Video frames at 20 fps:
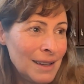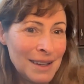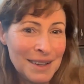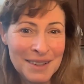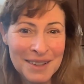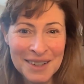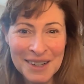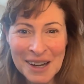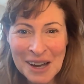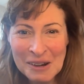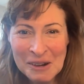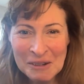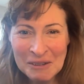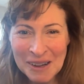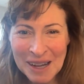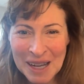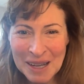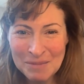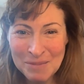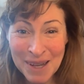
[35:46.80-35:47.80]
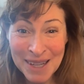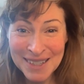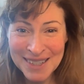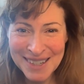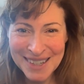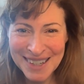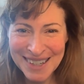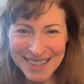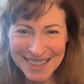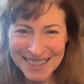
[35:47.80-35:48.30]
know if I had been
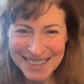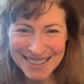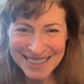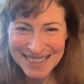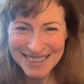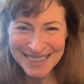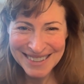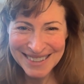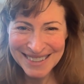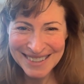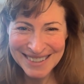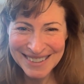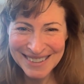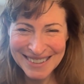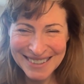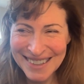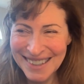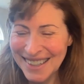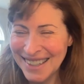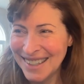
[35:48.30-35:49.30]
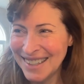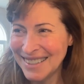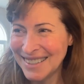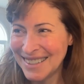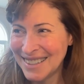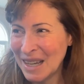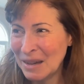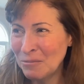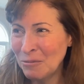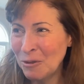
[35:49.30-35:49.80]
to
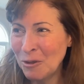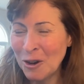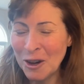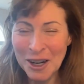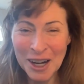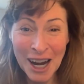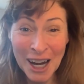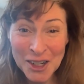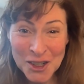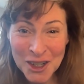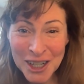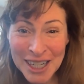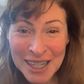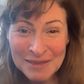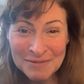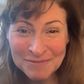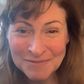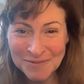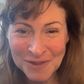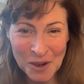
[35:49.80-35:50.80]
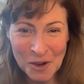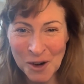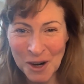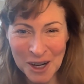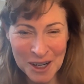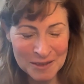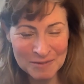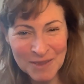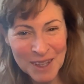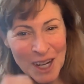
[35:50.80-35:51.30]
some foreign country
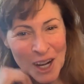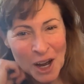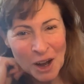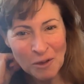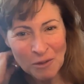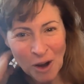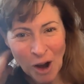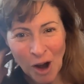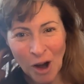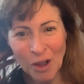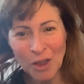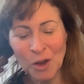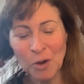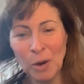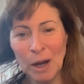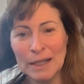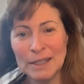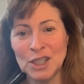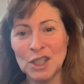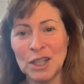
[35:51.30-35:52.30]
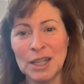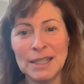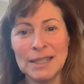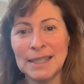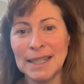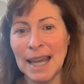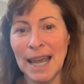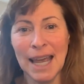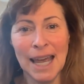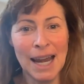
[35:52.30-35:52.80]
or, all the
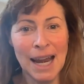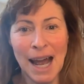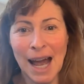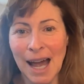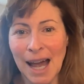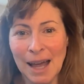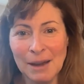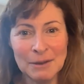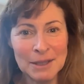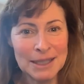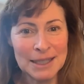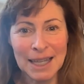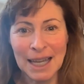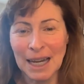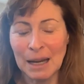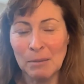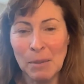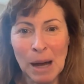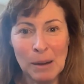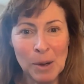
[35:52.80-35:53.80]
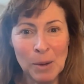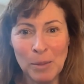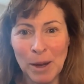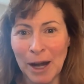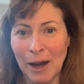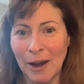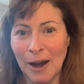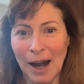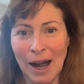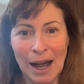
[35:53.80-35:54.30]
questions. And I was like a mama
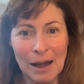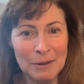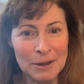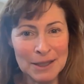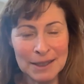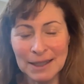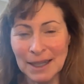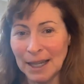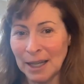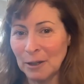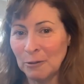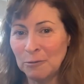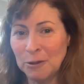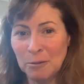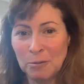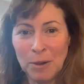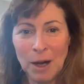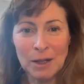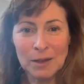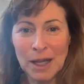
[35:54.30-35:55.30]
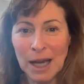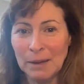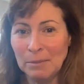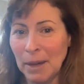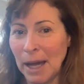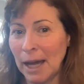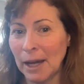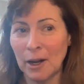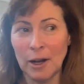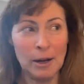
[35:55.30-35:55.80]
bear. I was like a football
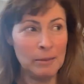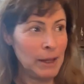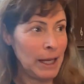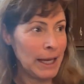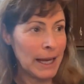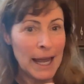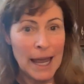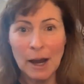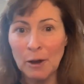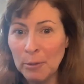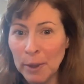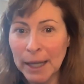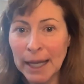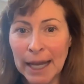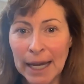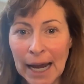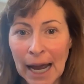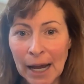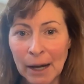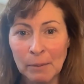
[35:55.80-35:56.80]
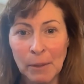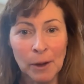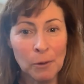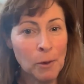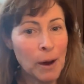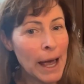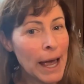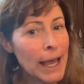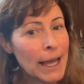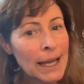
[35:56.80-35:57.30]
linebacker. I'm like, everybody get out of my
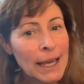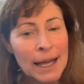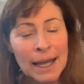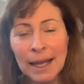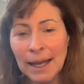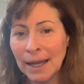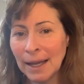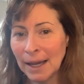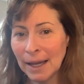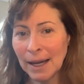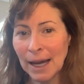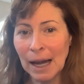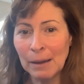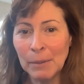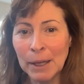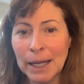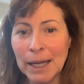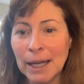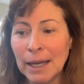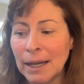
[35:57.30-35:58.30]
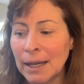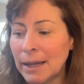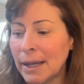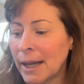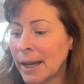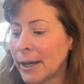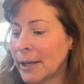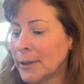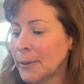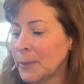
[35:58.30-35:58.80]
way. Got my kid in
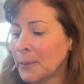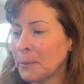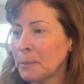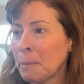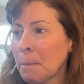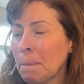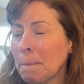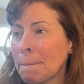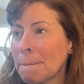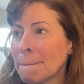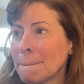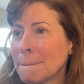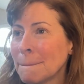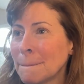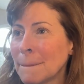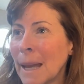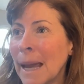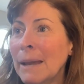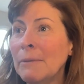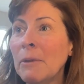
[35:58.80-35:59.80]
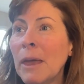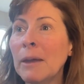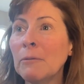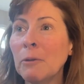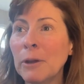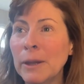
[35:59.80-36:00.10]
there. And then when